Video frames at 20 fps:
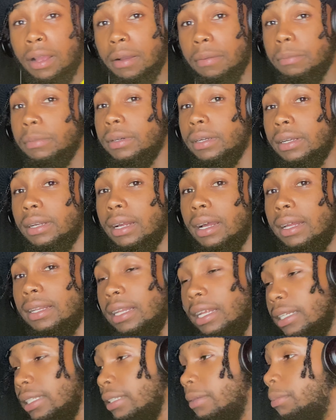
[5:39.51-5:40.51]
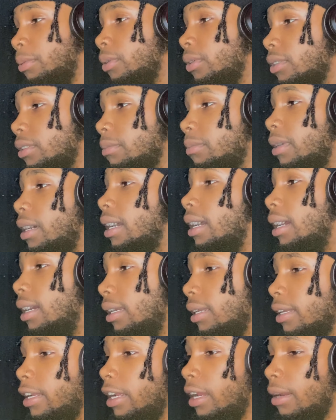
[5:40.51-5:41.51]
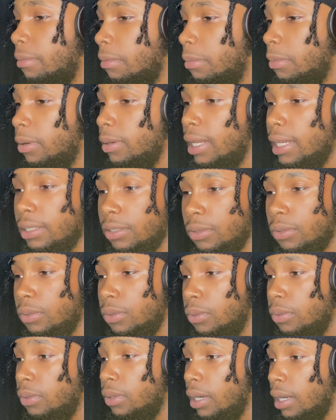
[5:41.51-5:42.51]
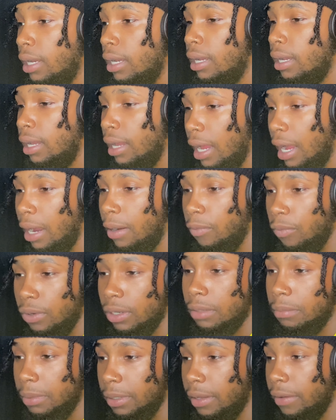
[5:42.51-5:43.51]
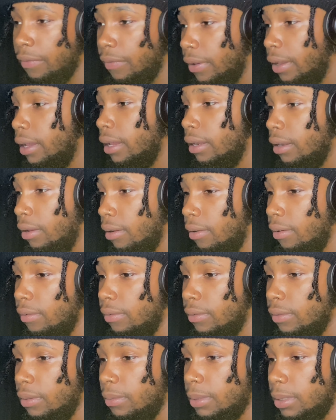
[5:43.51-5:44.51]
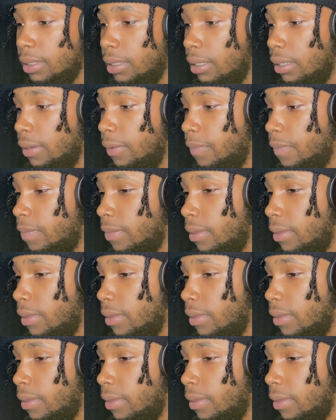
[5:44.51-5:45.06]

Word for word: But I like the person behind the camera, bro. That's who I really be a fan of. You know what I'm saying?